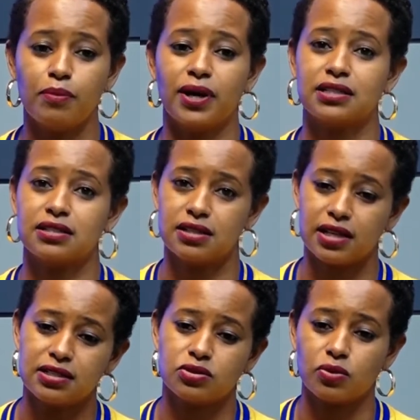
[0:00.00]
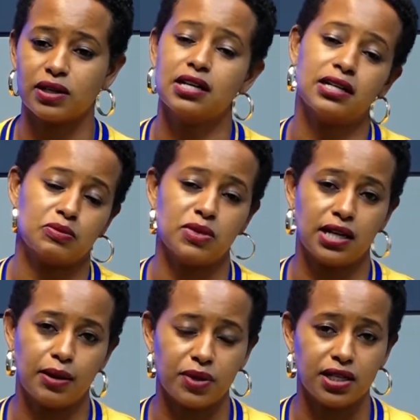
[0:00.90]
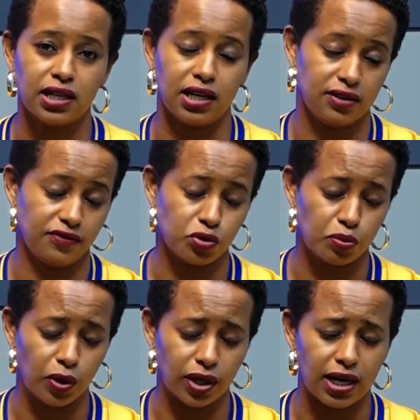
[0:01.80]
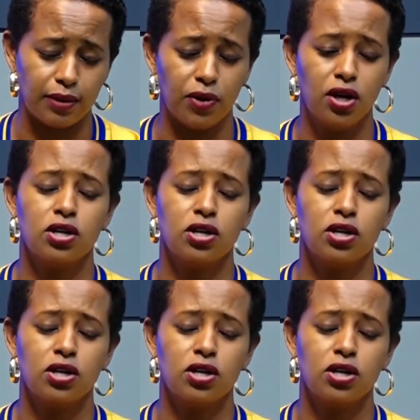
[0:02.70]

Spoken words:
but that is what has been happening at the football club.